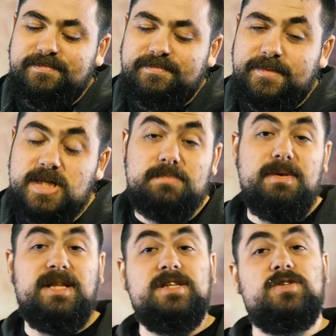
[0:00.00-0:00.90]
There's
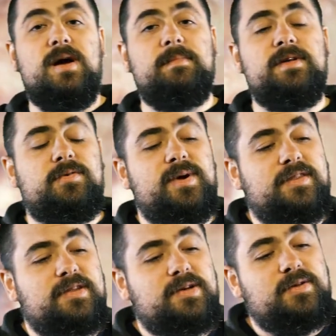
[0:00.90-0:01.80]
melodrama
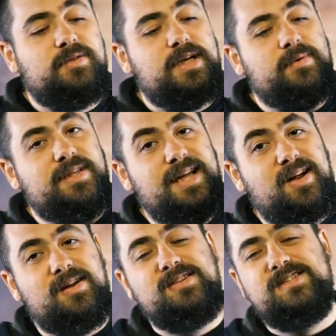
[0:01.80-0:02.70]
throughout the whole thing with
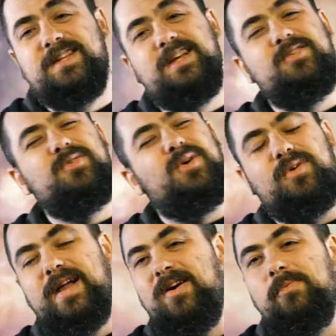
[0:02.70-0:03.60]
characters that you don't
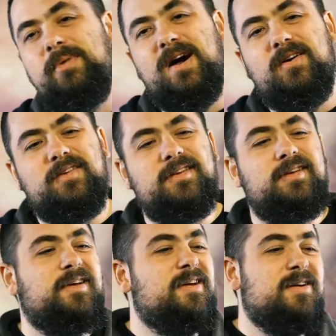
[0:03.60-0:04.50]
care about, and
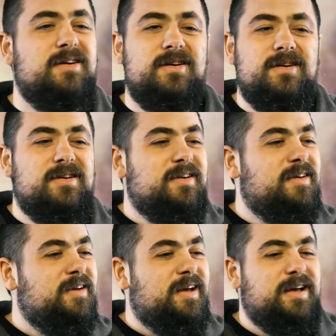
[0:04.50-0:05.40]

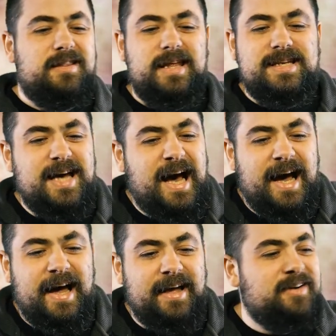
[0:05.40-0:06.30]
they
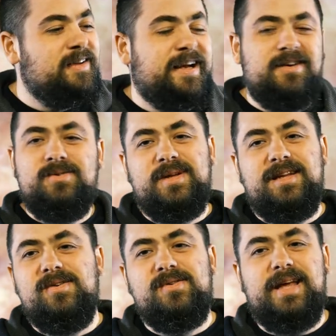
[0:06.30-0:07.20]
die and you're like, who
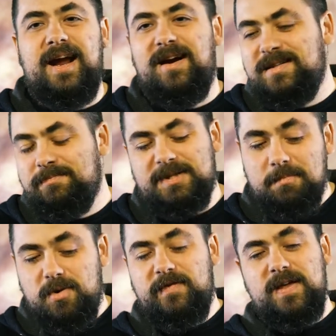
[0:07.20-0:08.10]
cares? But the
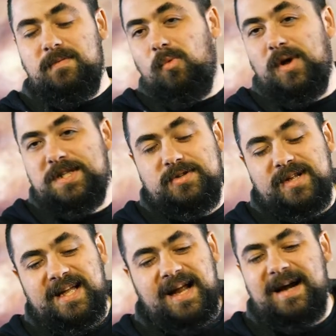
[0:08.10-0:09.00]
movie wants you to
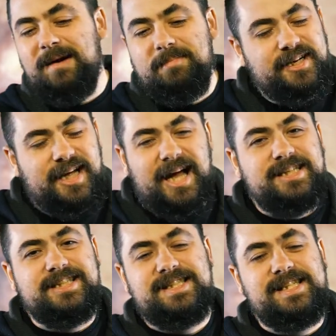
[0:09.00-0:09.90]
care, but I
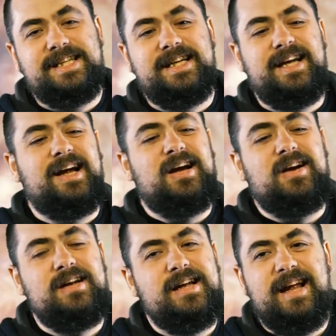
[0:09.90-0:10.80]
just didn't
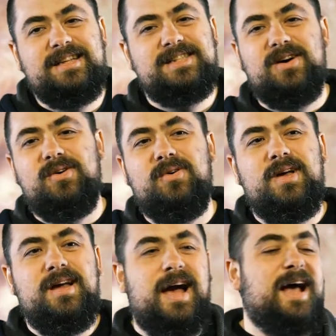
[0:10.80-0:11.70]
care. And so
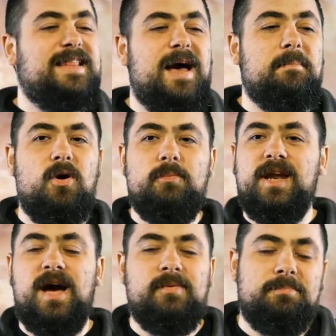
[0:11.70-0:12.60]
at that moment,
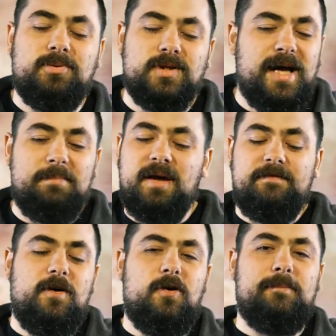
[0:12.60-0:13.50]
I would pull out my
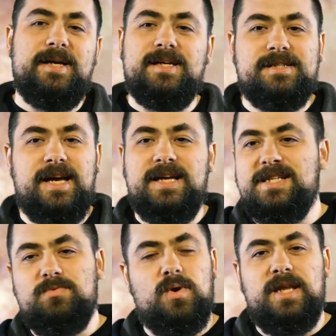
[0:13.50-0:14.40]
phone because I
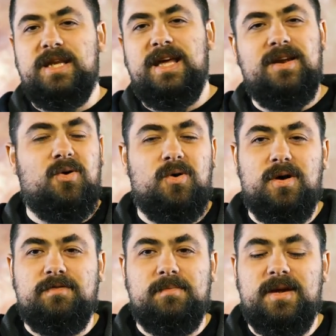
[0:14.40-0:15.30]
just wanted to get
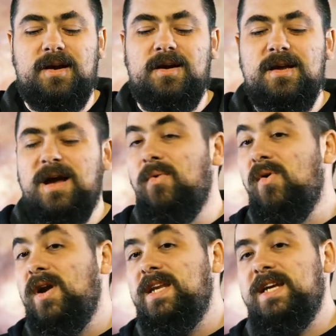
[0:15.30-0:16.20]
on from there. I
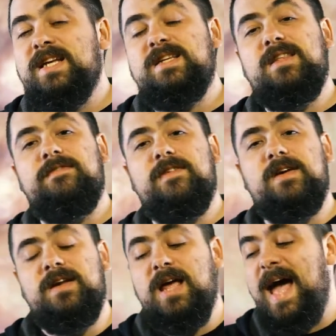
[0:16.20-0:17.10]
wanted to get to the
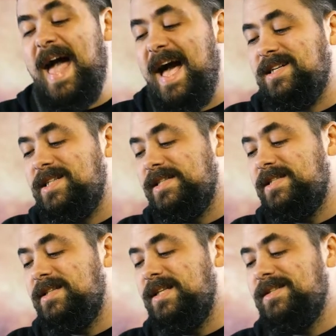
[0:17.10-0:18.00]
fun action
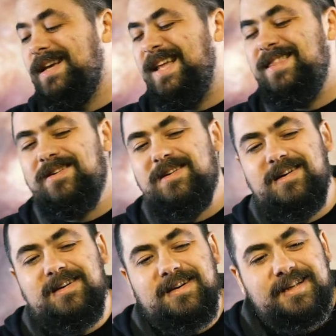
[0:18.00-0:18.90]
scenes. And there
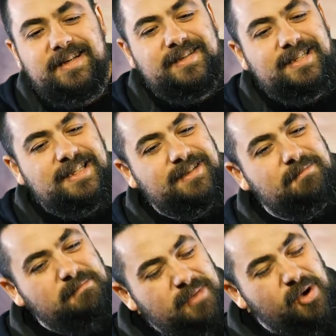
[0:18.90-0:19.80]
are
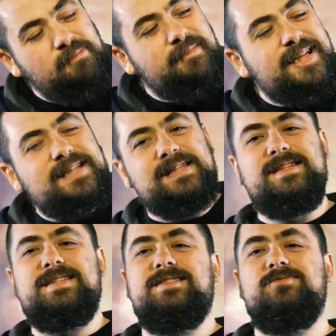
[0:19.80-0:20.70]

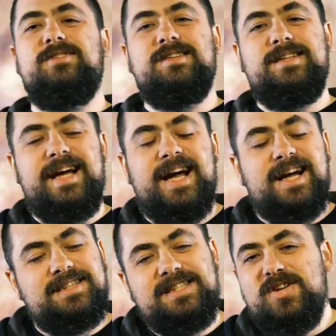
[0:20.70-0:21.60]
moments where the
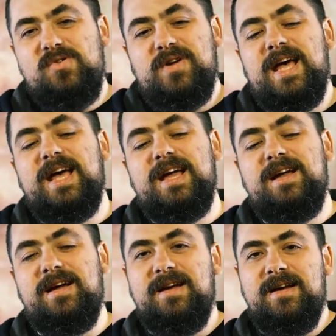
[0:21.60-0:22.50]
action's okay,
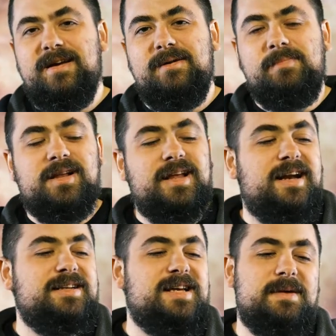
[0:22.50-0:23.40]
but a lot
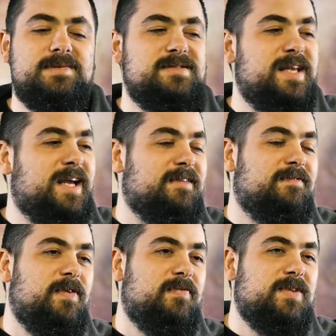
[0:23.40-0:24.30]
of times there's like a
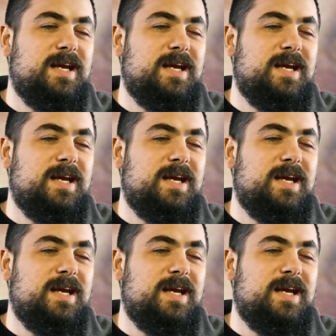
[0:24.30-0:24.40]
15,